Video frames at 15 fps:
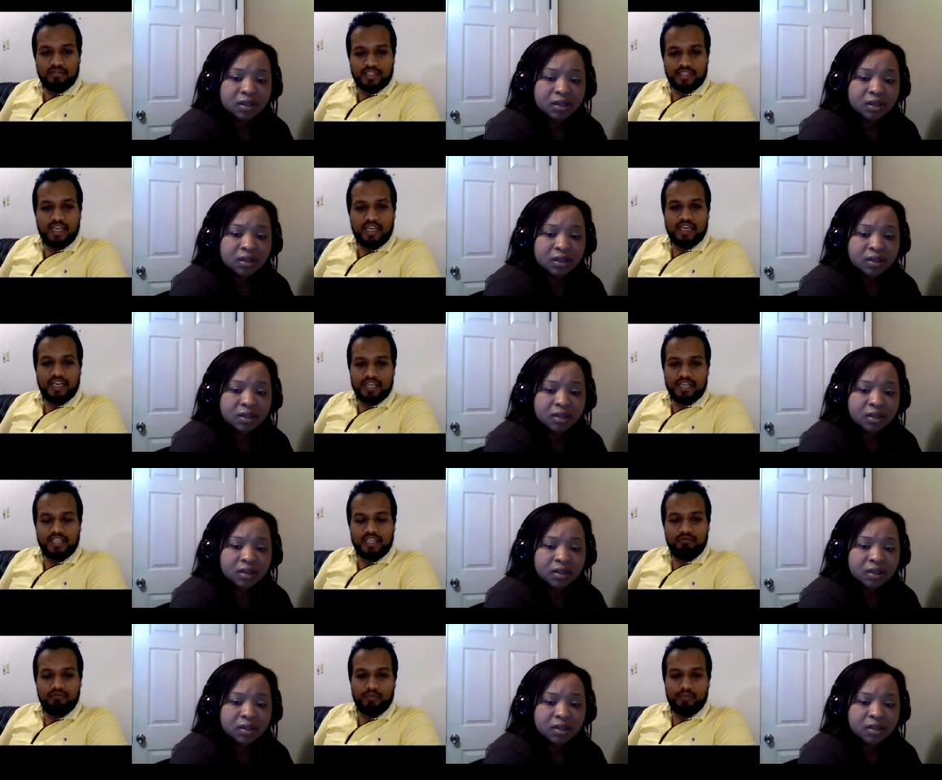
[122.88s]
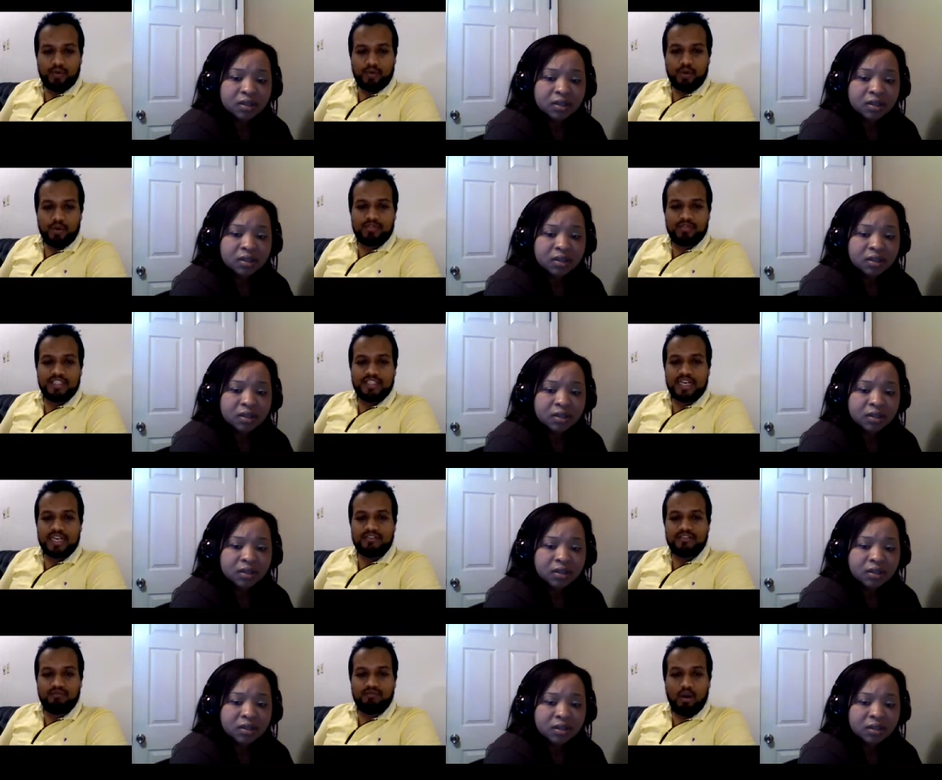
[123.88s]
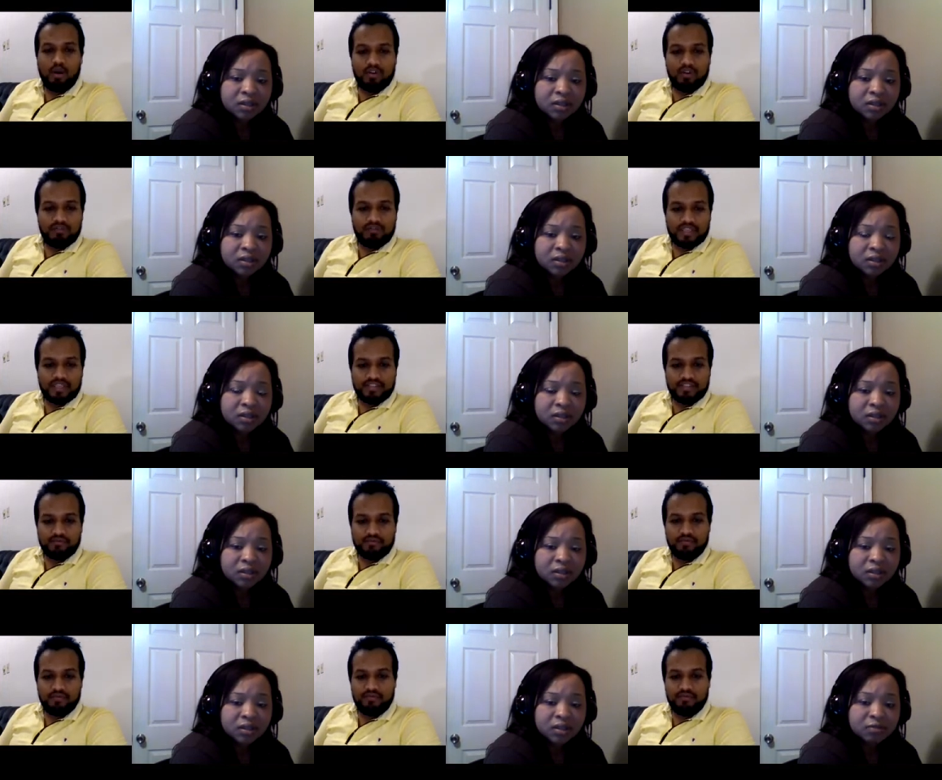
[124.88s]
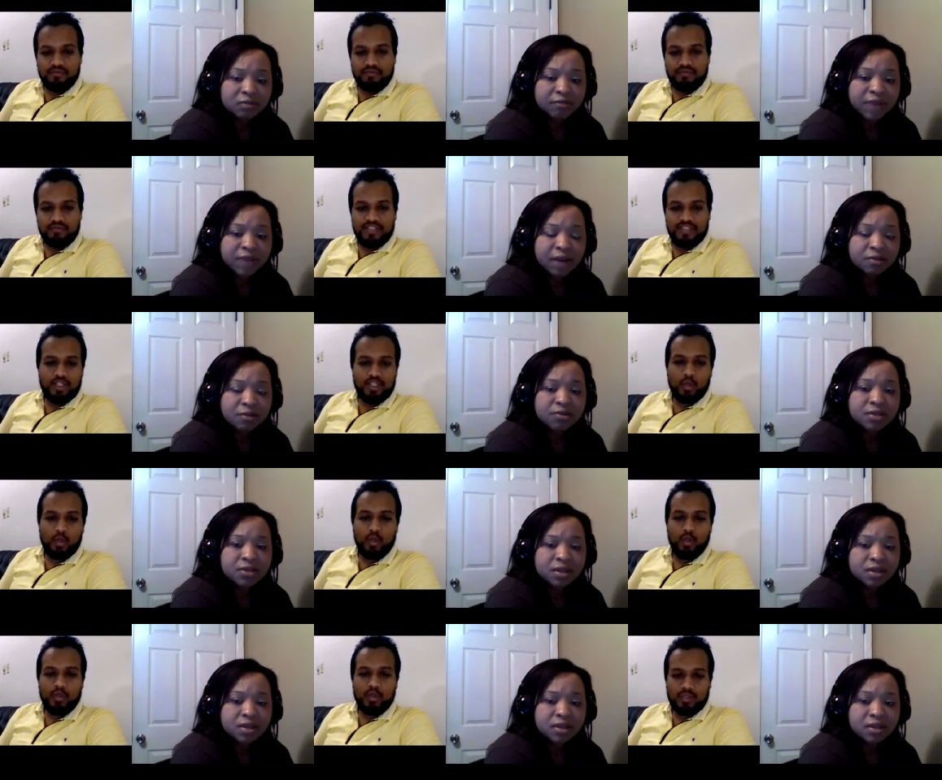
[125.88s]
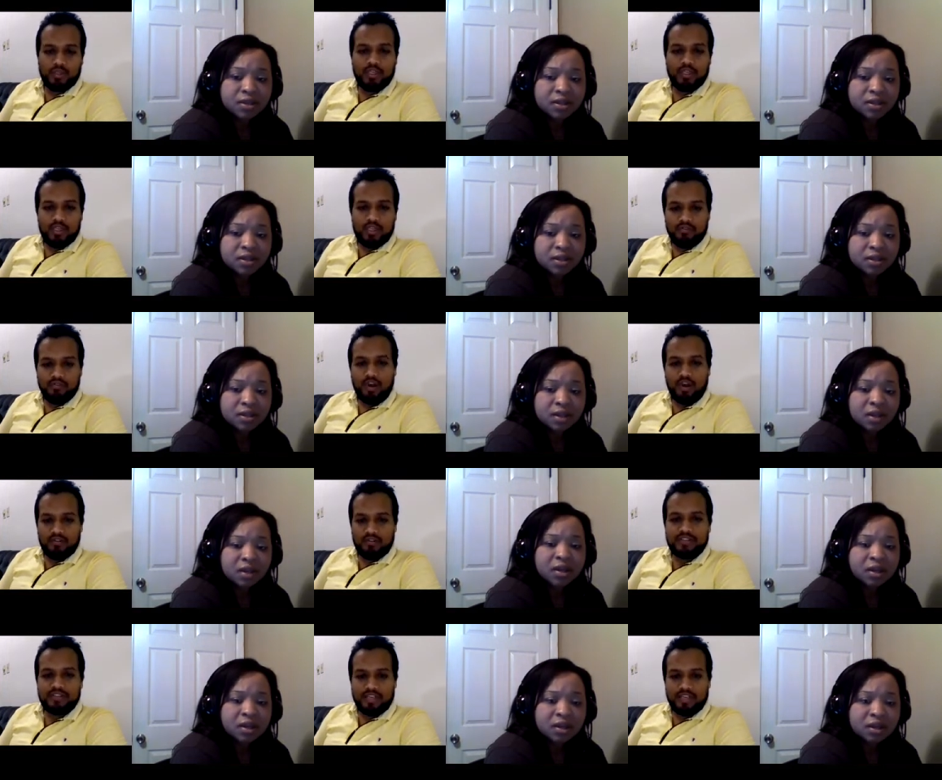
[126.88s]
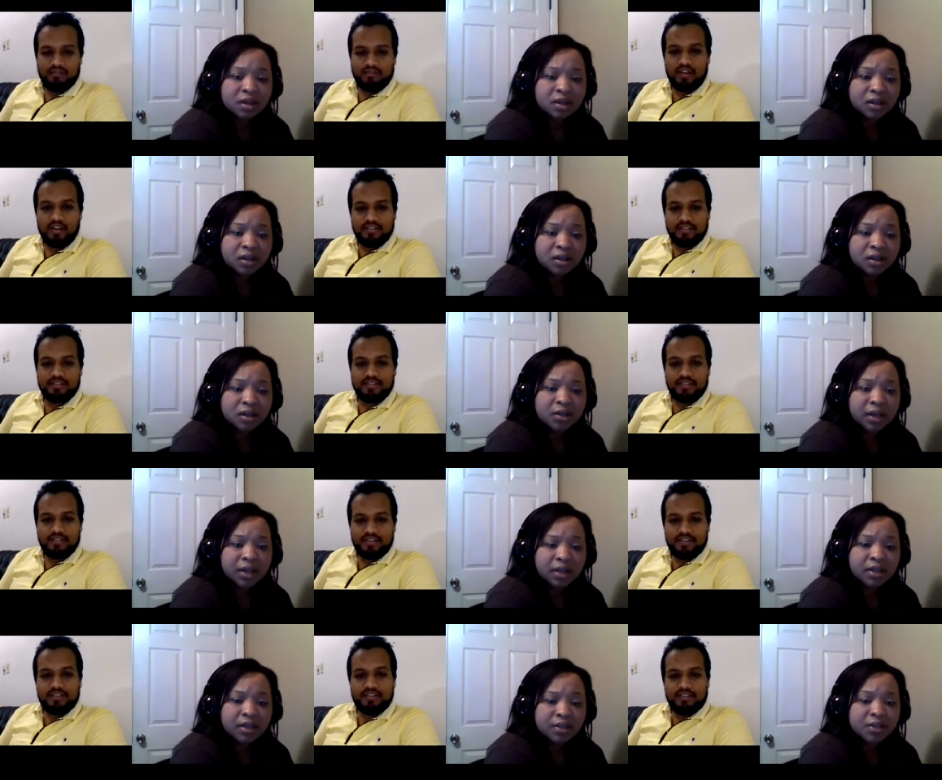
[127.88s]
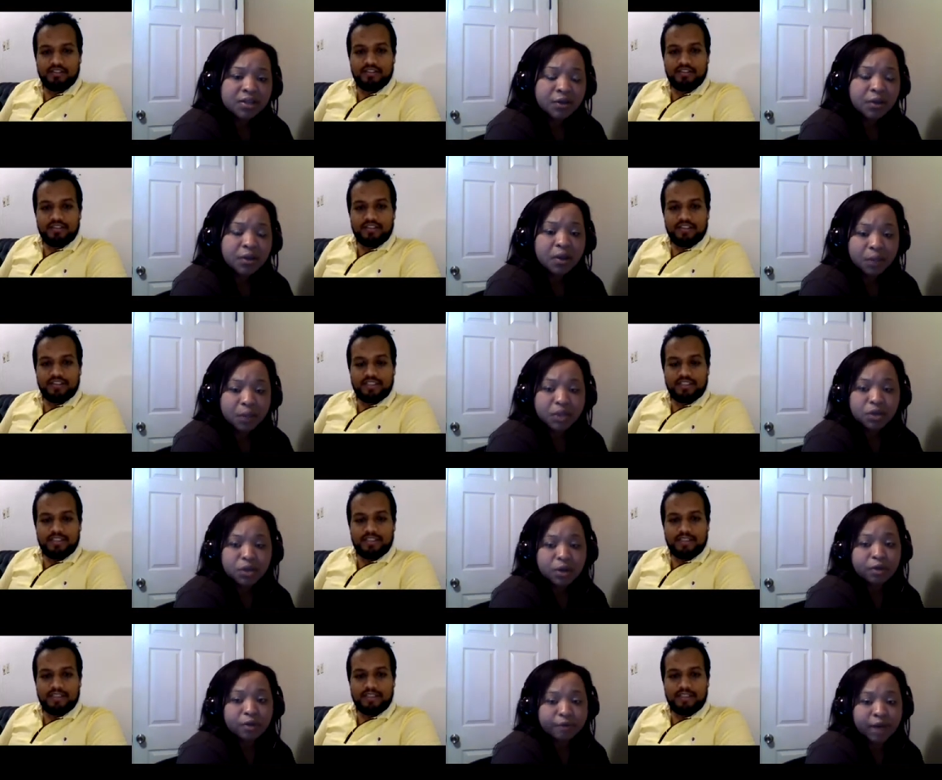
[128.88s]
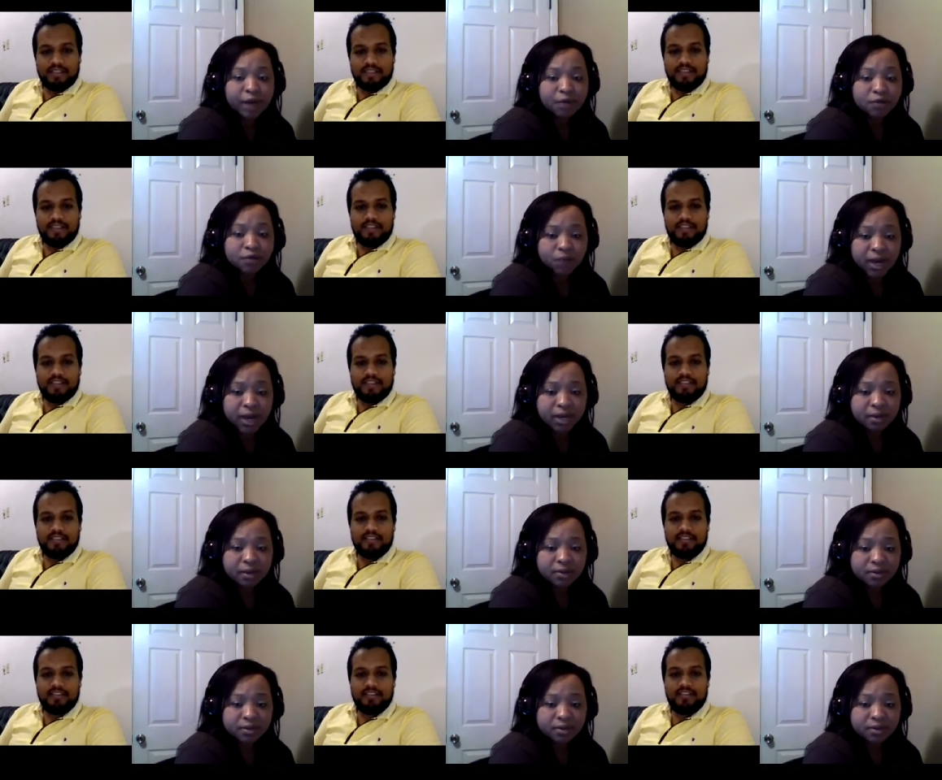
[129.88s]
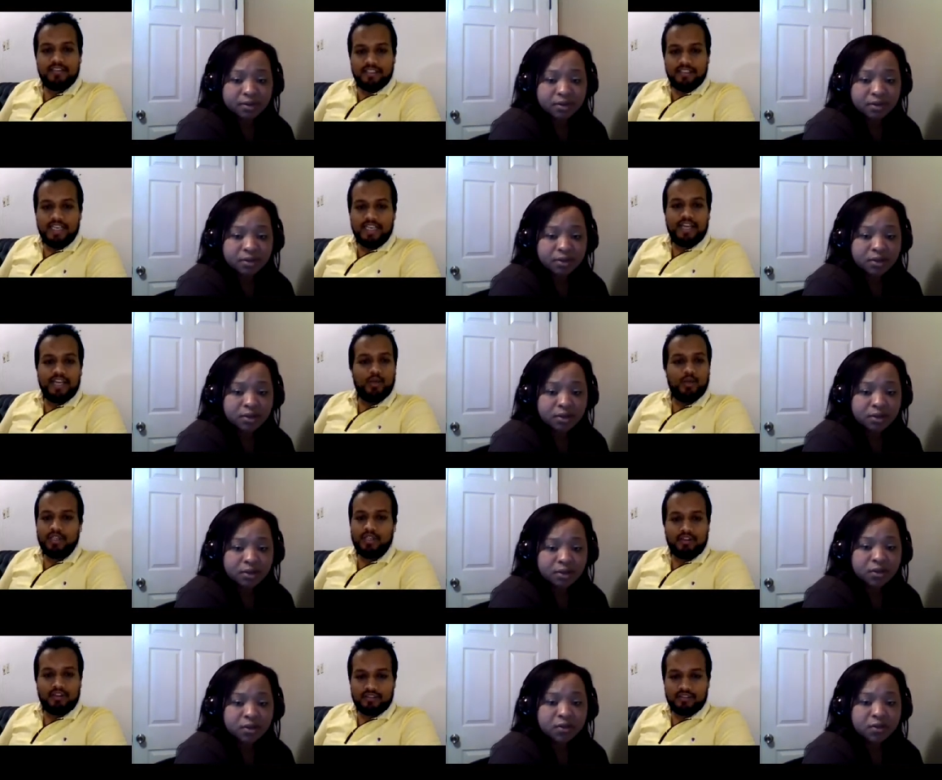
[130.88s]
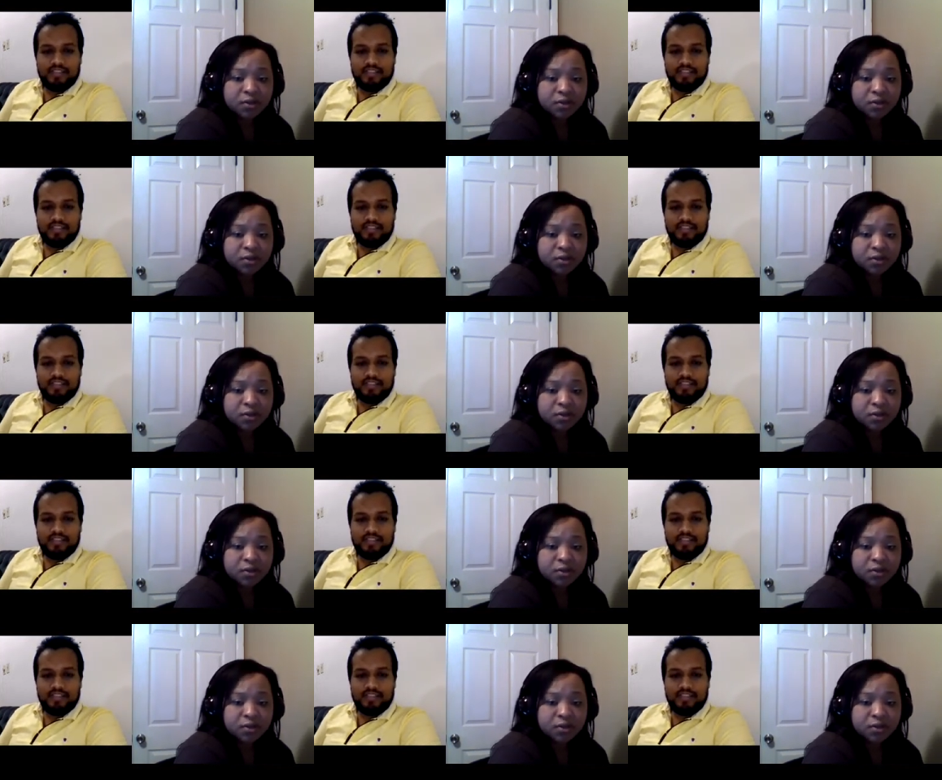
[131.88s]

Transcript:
Speaker 1: yeah i think we pronounce it as vowel words
Speaker 2: vowel
Speaker 1: vowels yeah vowels okay
Speaker 2: so uh, but you know the vowels right
Speaker 1: yeah i know the vowels